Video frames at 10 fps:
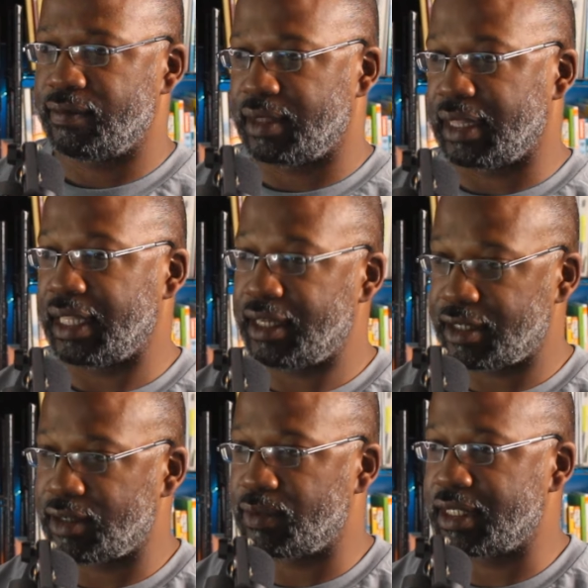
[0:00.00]

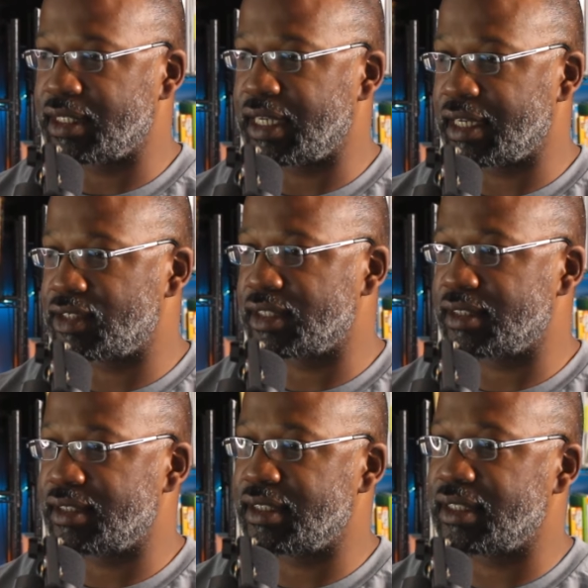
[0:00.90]
Later, we can actually
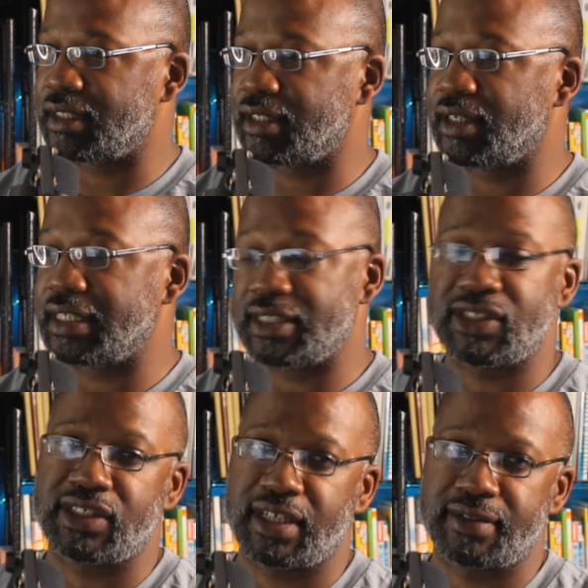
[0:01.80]
see that there
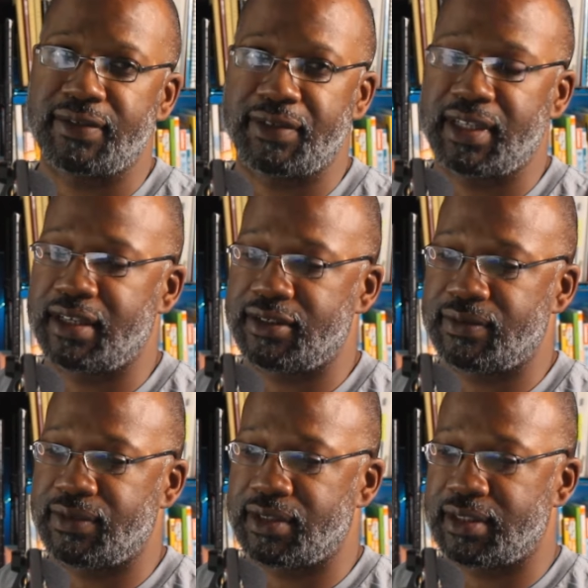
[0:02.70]
is justification
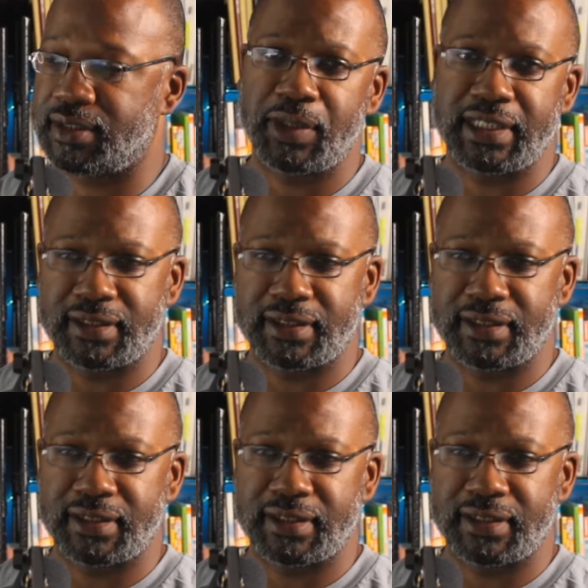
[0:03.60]
for this. We can